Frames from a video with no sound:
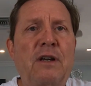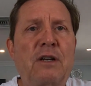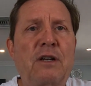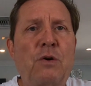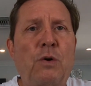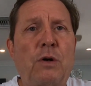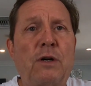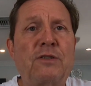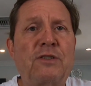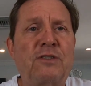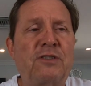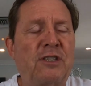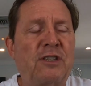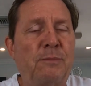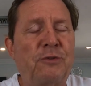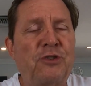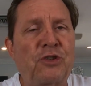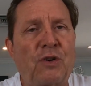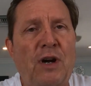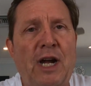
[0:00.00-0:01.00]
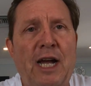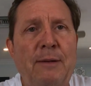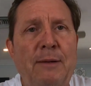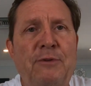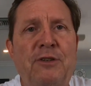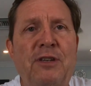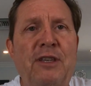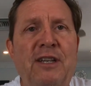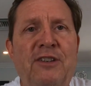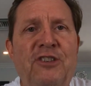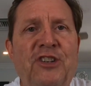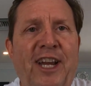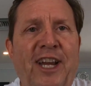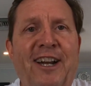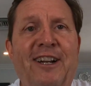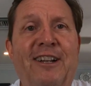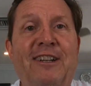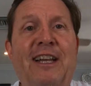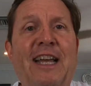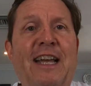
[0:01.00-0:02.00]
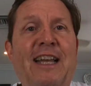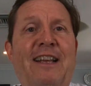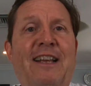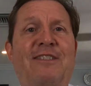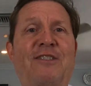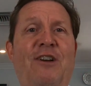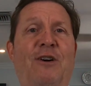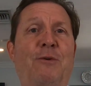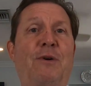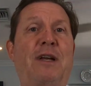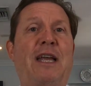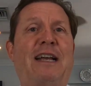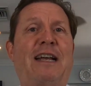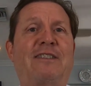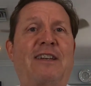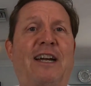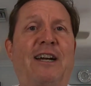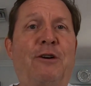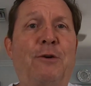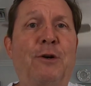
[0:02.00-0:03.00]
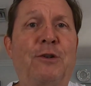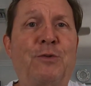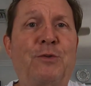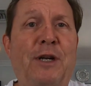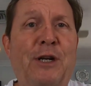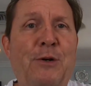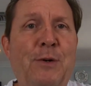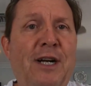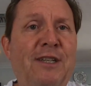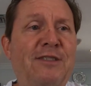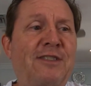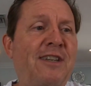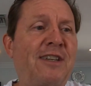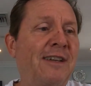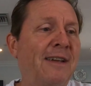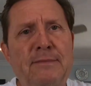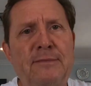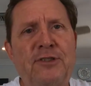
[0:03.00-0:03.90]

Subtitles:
course subscribe to the channel as I always request.